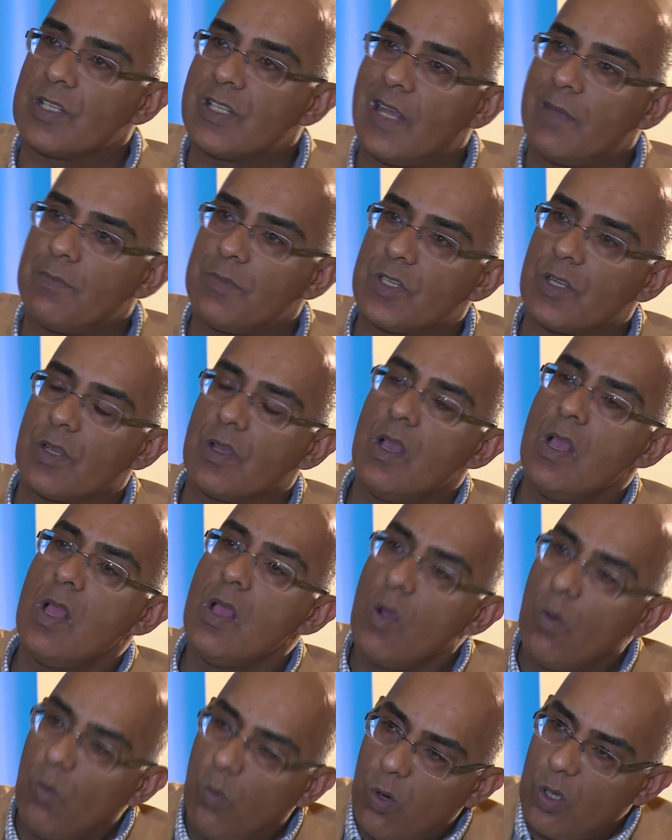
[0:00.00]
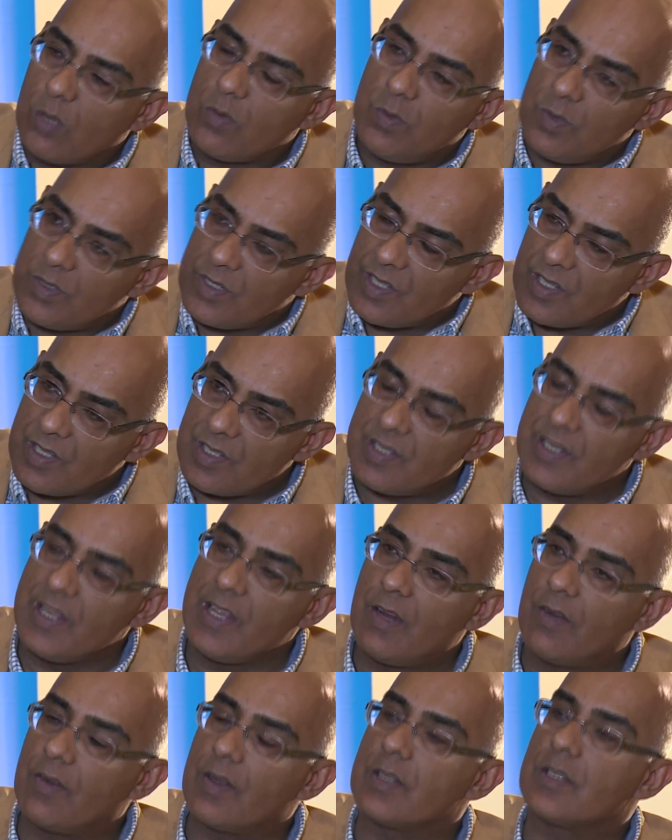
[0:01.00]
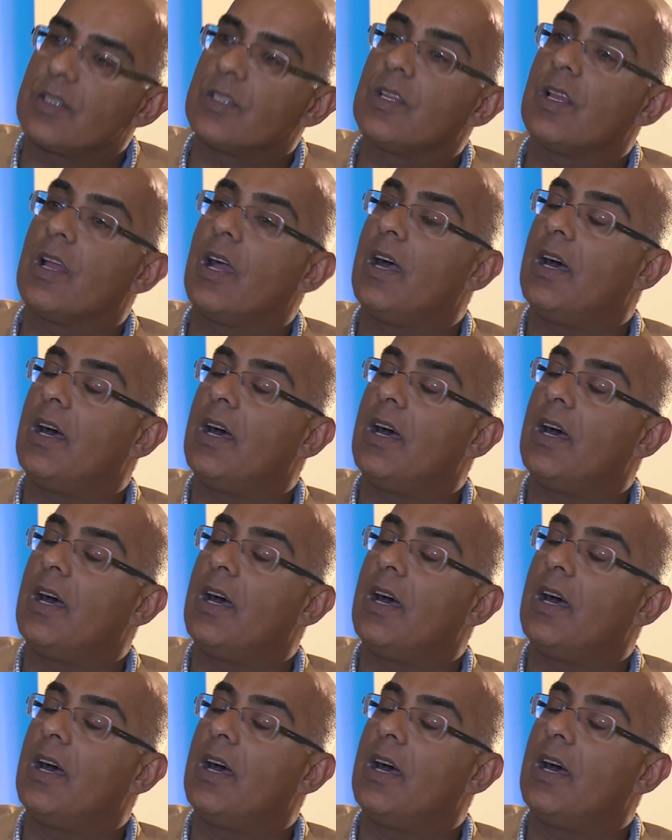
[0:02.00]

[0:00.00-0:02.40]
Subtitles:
a Samsung. What was the secret